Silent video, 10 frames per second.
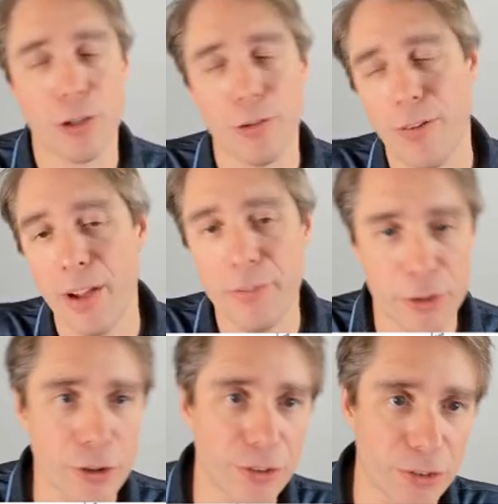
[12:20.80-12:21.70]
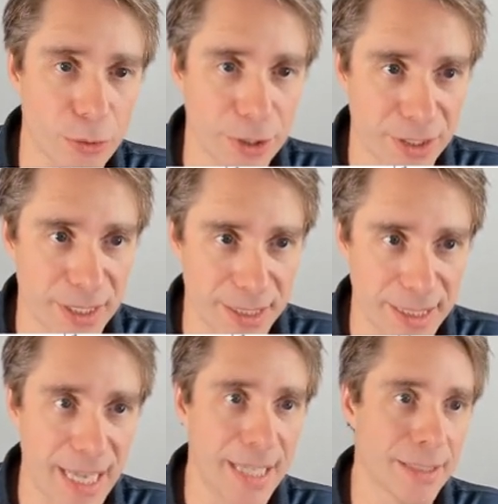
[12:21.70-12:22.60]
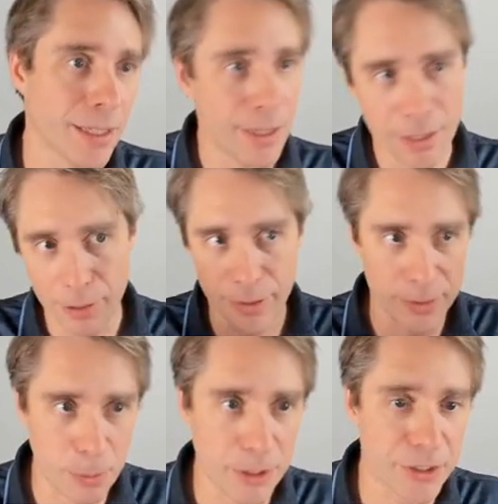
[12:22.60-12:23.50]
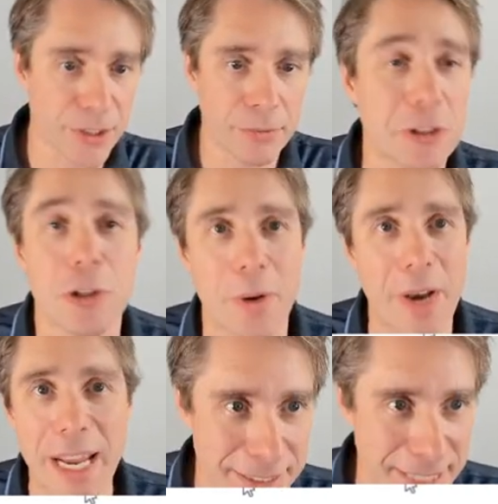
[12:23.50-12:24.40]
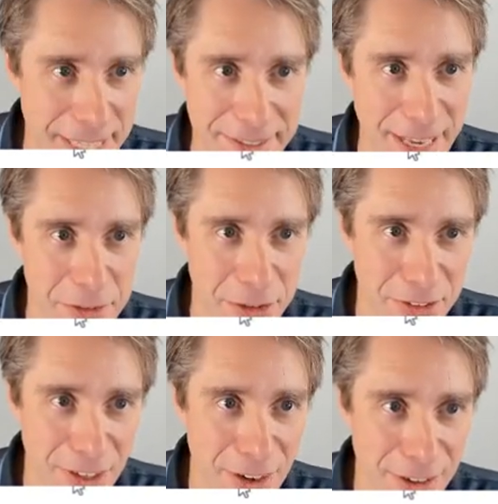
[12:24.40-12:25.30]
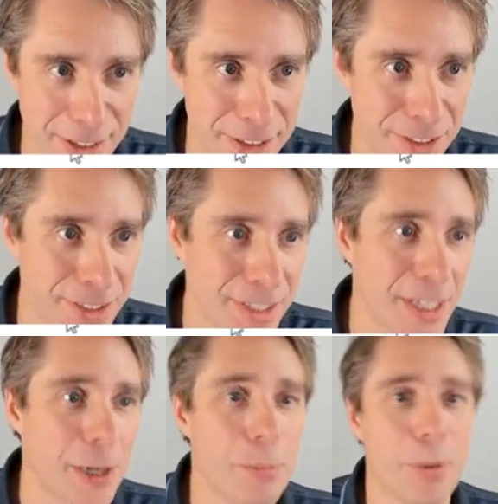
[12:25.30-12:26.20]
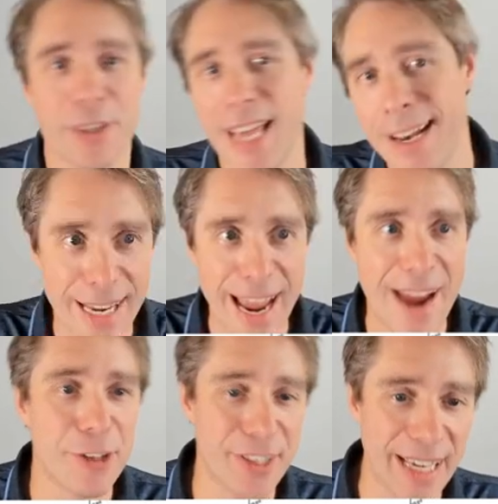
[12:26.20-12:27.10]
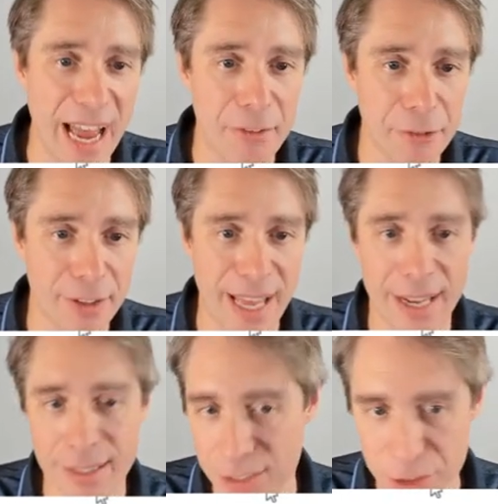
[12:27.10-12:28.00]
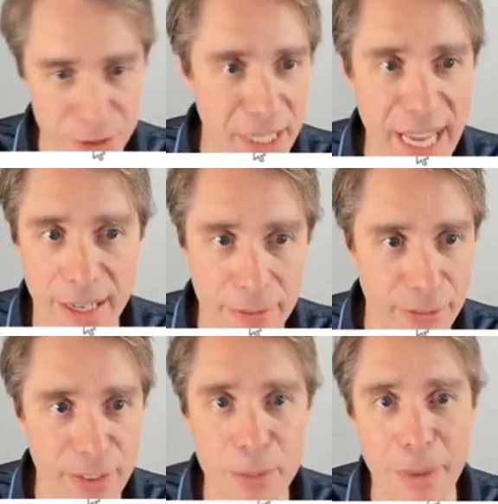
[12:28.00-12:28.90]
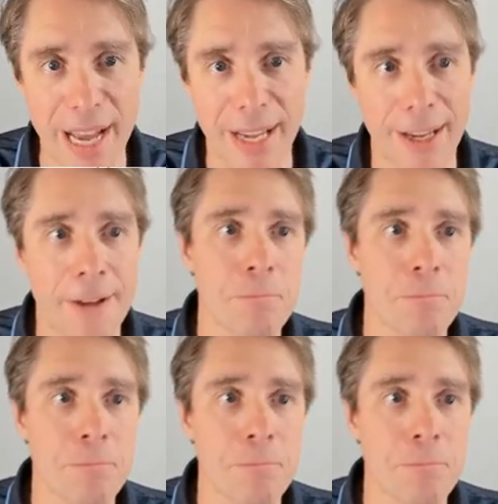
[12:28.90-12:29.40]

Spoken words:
If I have a trust source that says, oh, this person donated $10,000, but then everything after that is just negative feedback,